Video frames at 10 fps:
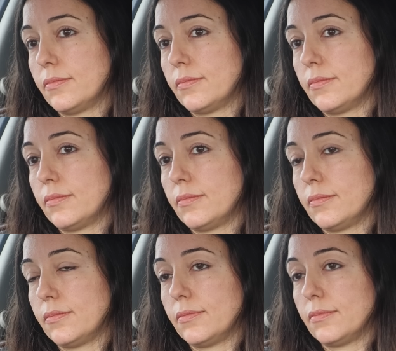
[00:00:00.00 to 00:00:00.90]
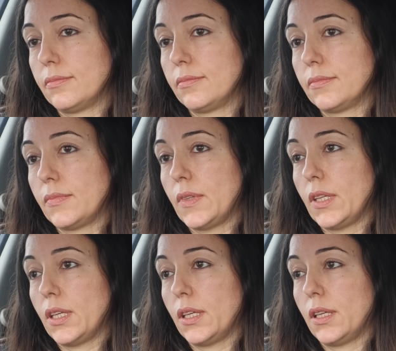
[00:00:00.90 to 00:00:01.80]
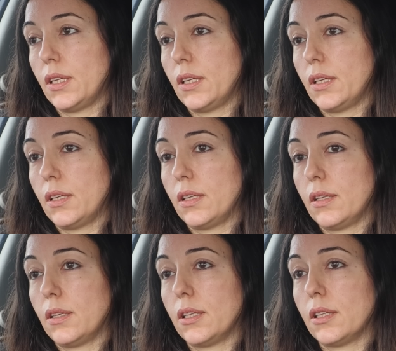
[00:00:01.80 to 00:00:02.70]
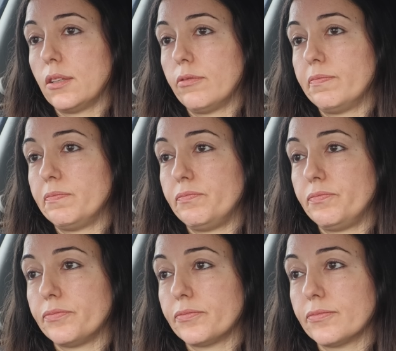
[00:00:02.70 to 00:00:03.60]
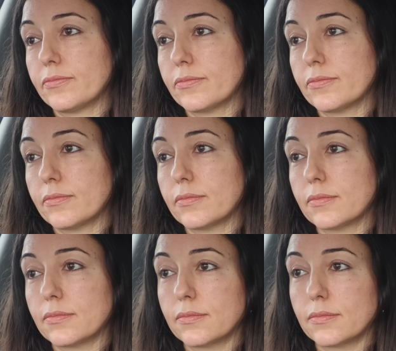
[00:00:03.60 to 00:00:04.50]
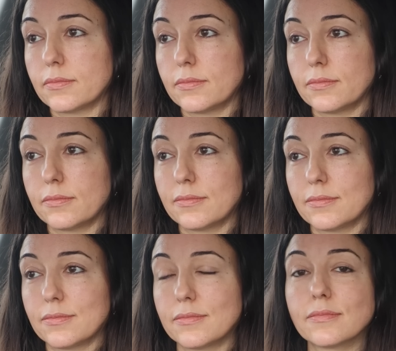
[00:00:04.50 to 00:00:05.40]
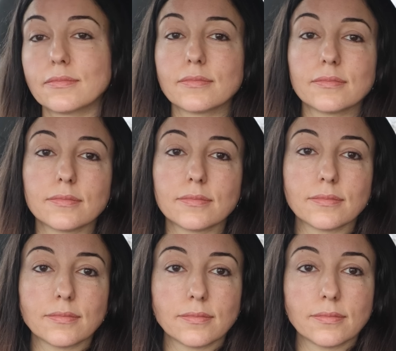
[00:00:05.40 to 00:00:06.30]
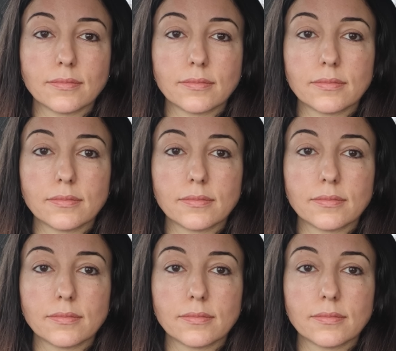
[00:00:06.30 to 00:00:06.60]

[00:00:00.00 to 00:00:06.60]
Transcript: [no speech]